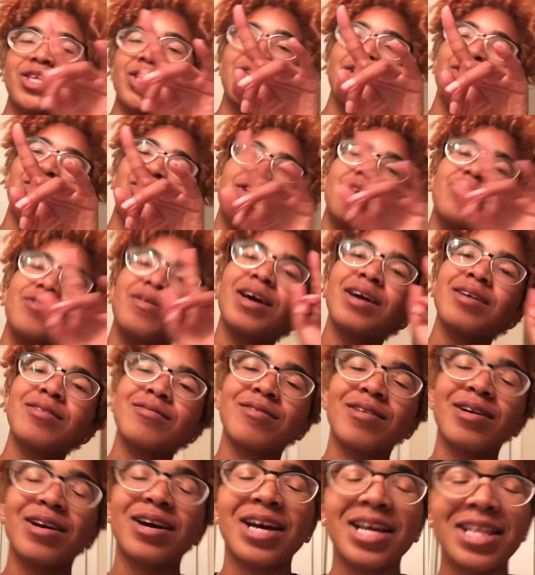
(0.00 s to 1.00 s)
You
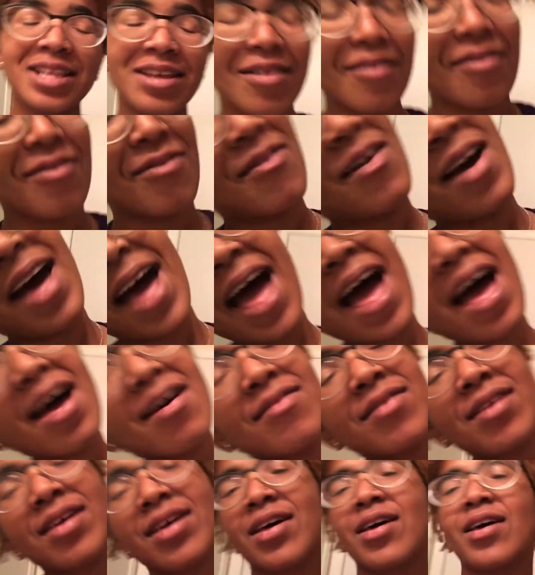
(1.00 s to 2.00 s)
like round the
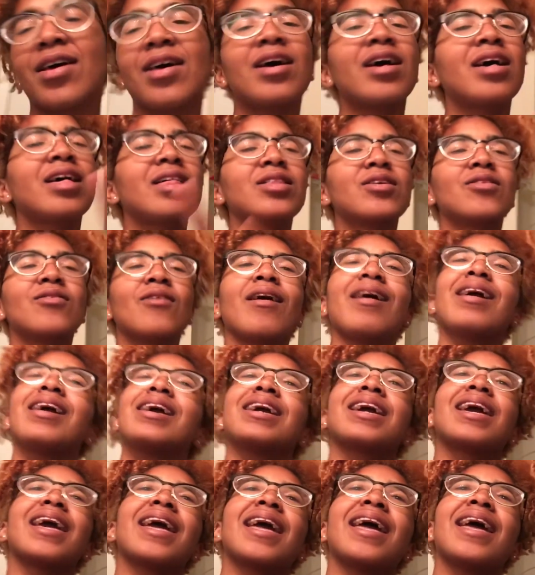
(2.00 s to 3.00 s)
five on the
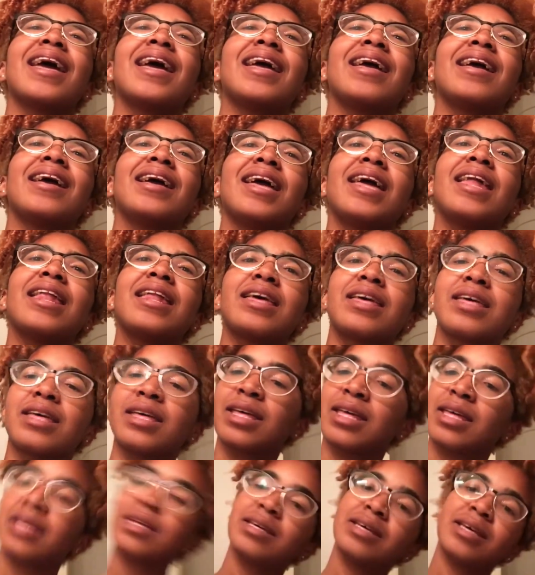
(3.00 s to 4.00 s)
weekend.
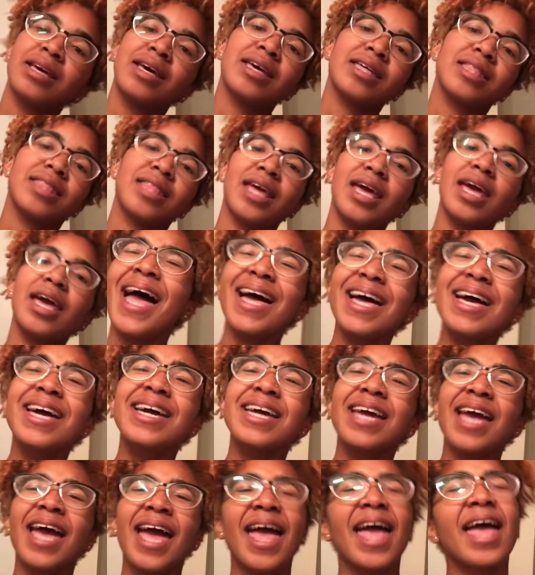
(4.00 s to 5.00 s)
They
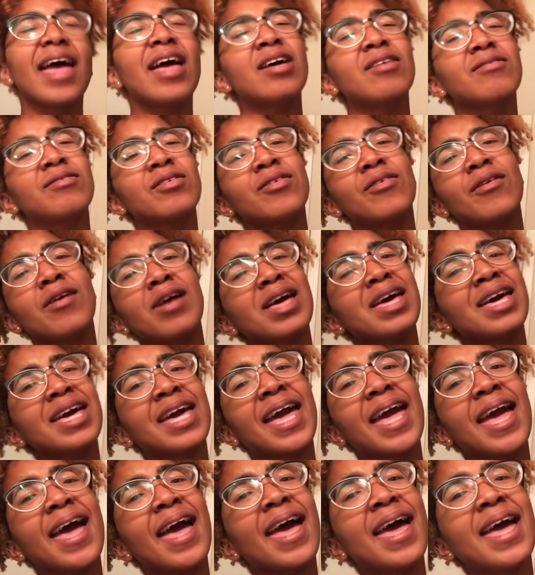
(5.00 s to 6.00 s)
like every
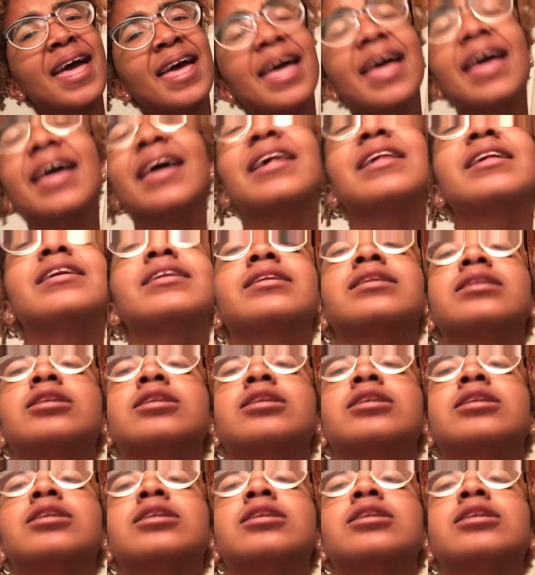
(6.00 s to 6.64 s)
weekend.